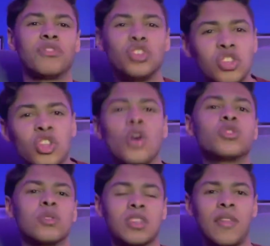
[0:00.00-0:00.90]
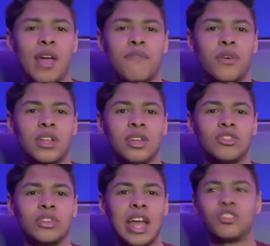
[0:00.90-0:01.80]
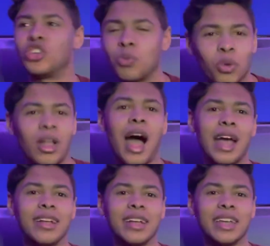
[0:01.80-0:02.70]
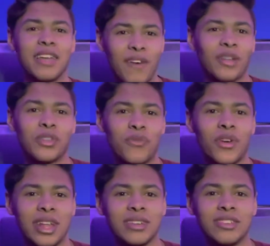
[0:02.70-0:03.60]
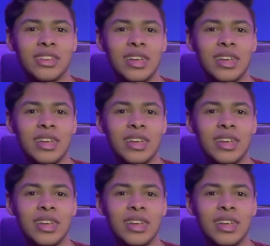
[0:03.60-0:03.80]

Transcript: she knows what's on that footage and she will not give out the footage.